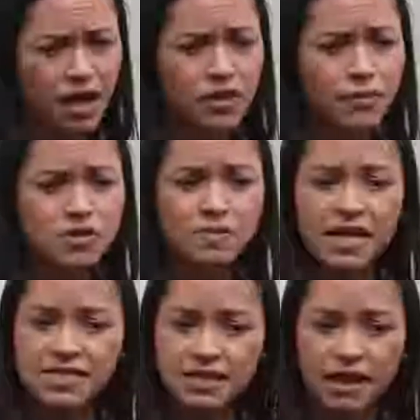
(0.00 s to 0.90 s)
At the most
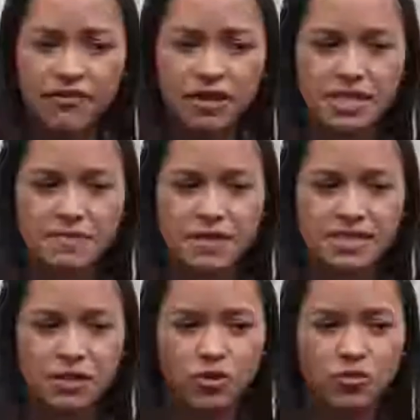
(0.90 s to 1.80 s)
basic level, this
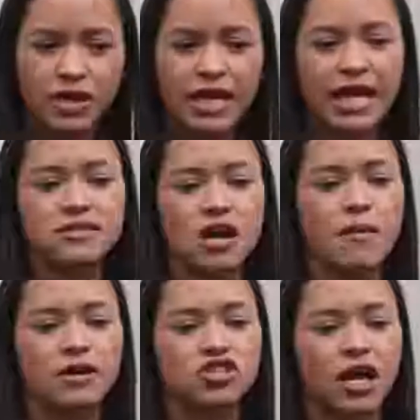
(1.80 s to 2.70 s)
means that we really can't
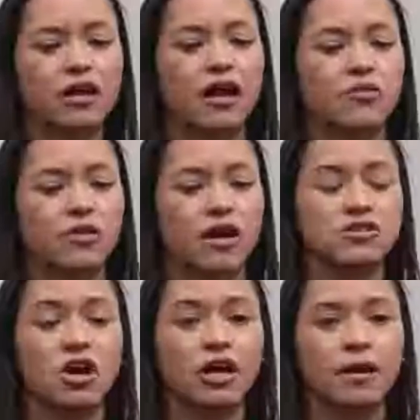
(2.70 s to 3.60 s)
talk about child health
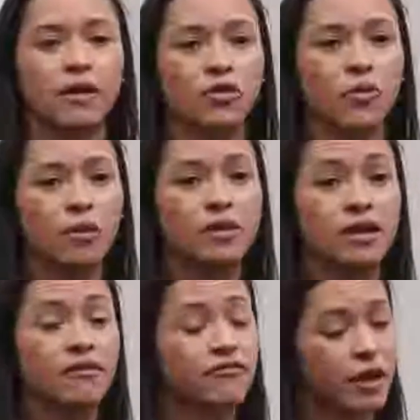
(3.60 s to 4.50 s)
without talking about the
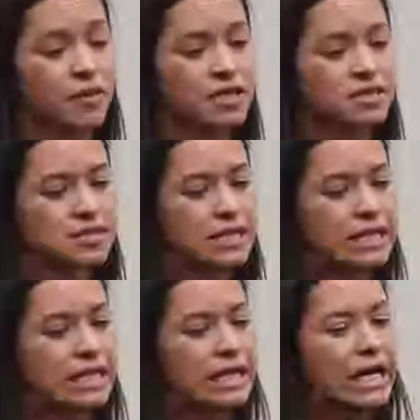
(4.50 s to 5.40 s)
well-being of families.
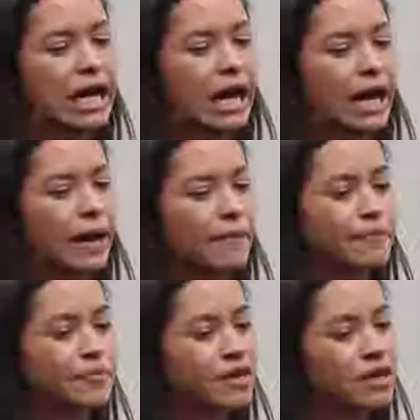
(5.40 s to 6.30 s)

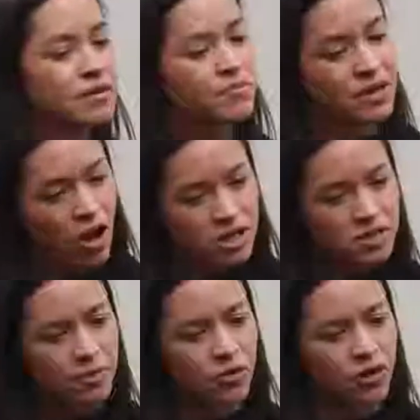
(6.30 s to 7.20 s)
Um, but
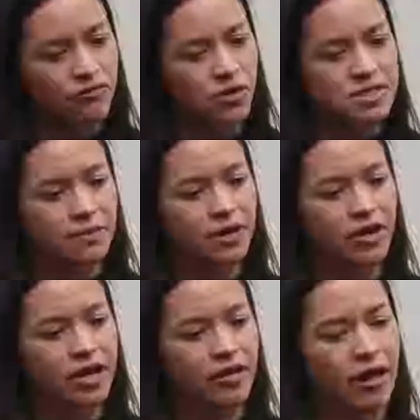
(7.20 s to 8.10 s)
also my work focused on
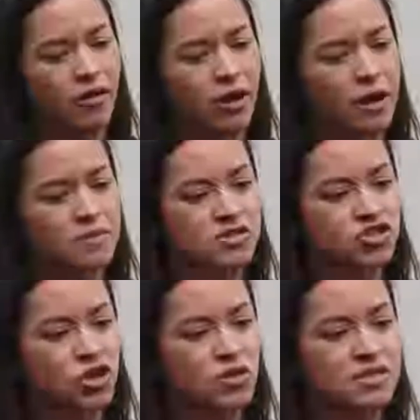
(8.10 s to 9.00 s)
perinatal
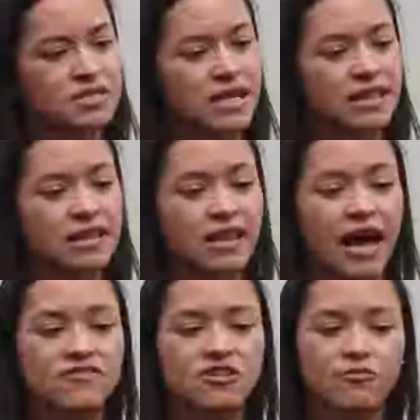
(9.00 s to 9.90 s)
outcomes shows that the
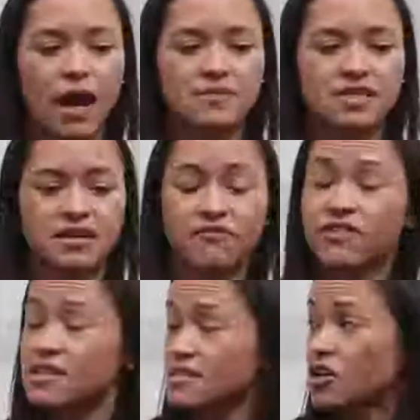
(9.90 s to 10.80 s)
lives of moms and
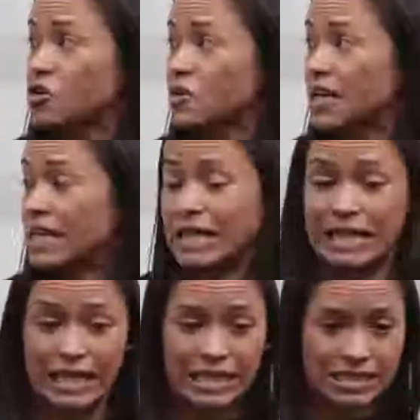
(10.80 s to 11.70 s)
infants are uniquely
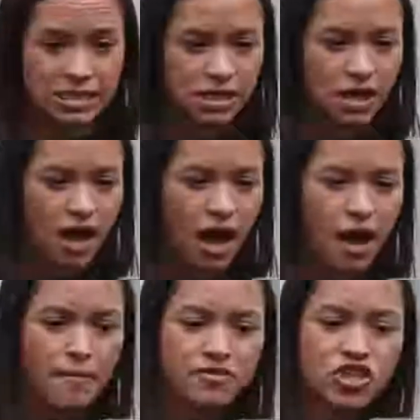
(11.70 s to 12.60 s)
linked,
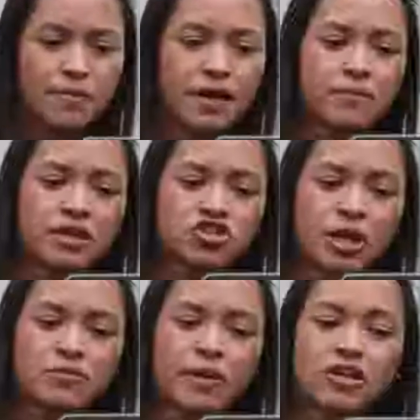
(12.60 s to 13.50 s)
um, shaping and being
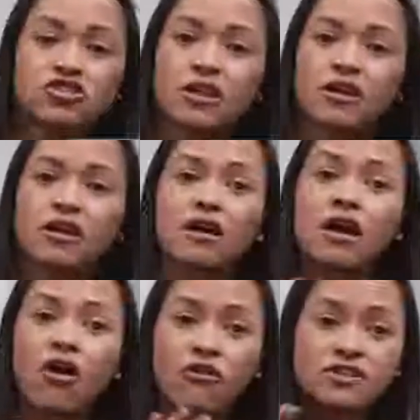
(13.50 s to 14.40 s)
shaped by each other
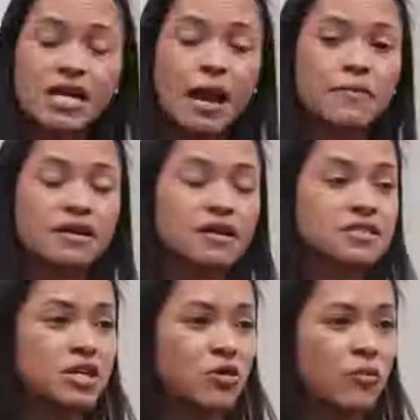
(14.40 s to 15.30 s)
over time in the
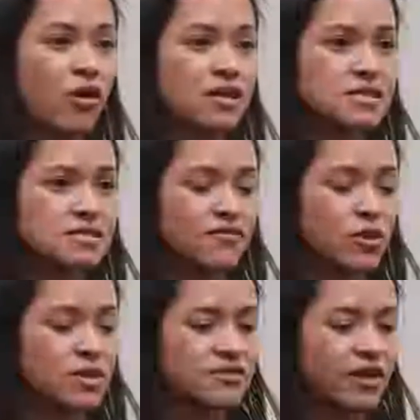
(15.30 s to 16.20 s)
continuing process of
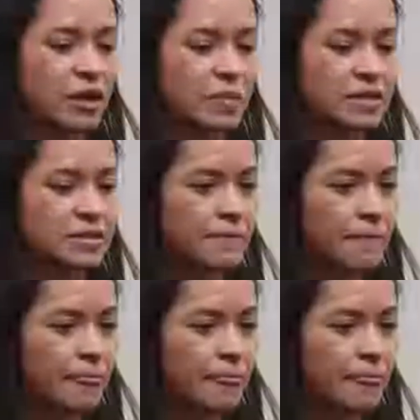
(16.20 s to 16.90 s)
human development.